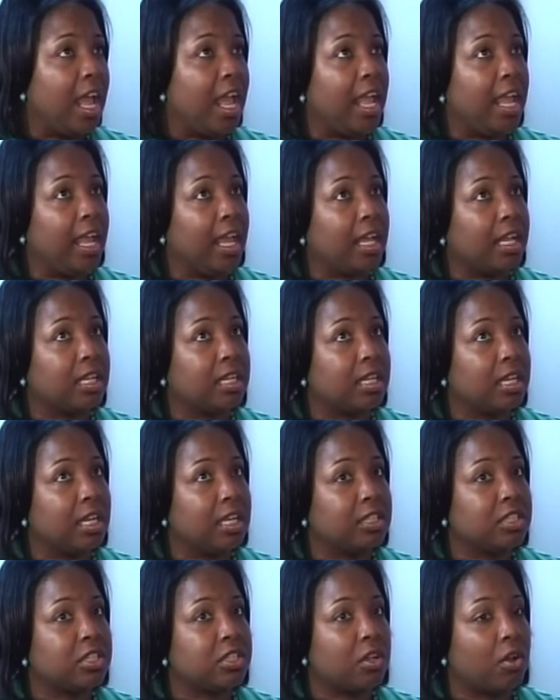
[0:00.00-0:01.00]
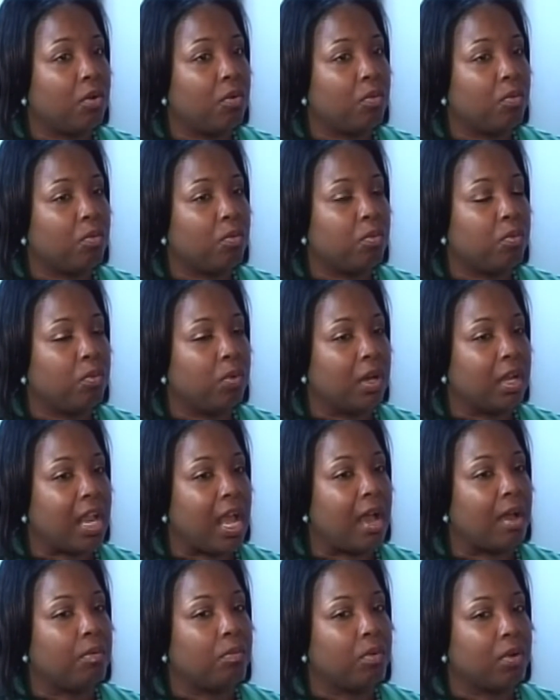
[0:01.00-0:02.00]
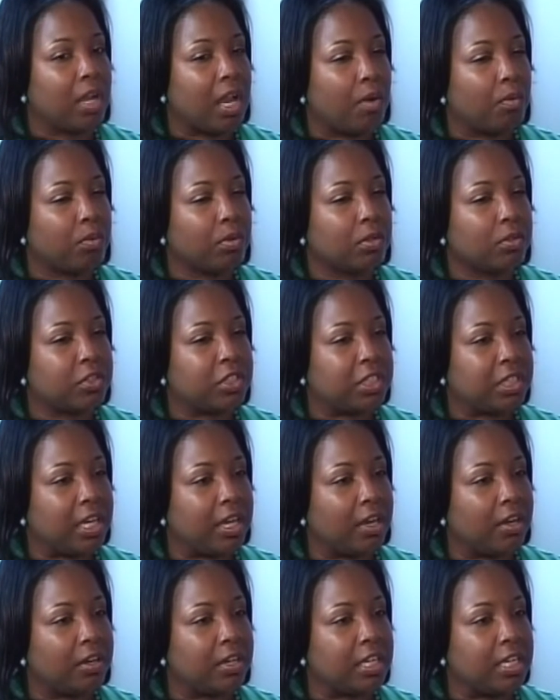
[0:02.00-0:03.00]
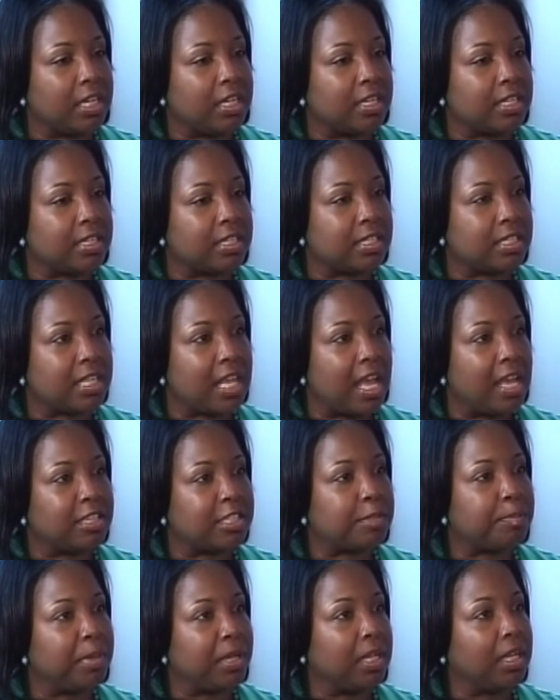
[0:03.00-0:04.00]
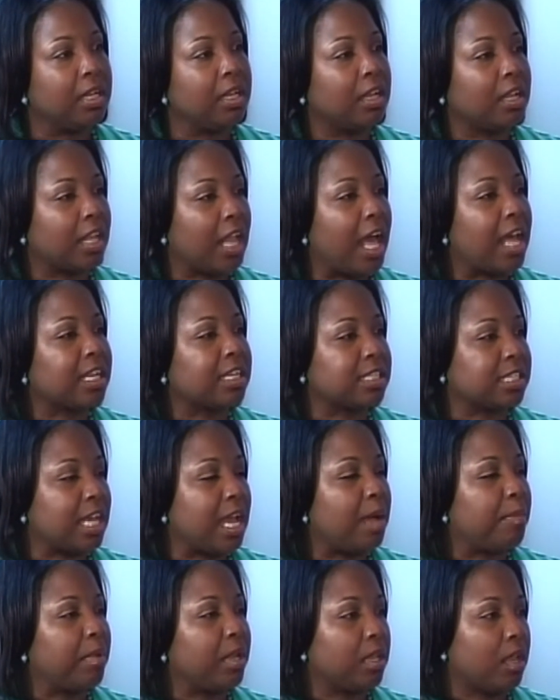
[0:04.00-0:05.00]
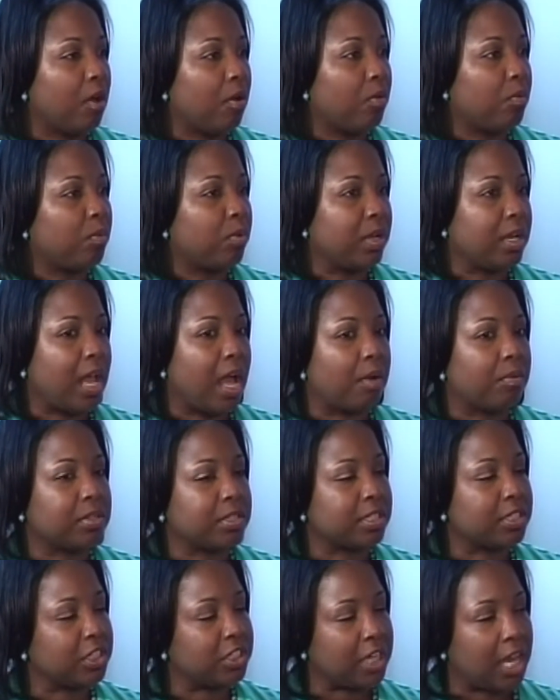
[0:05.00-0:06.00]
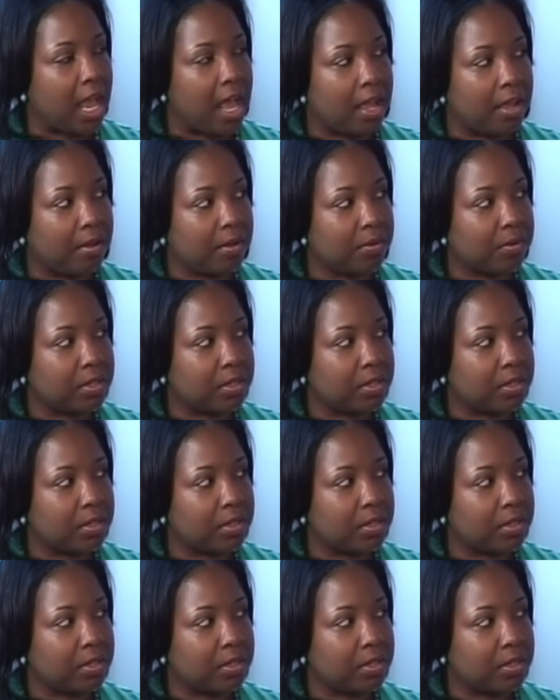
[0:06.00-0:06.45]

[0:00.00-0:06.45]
And so what I will share is spending a lot of time alone when I was a child.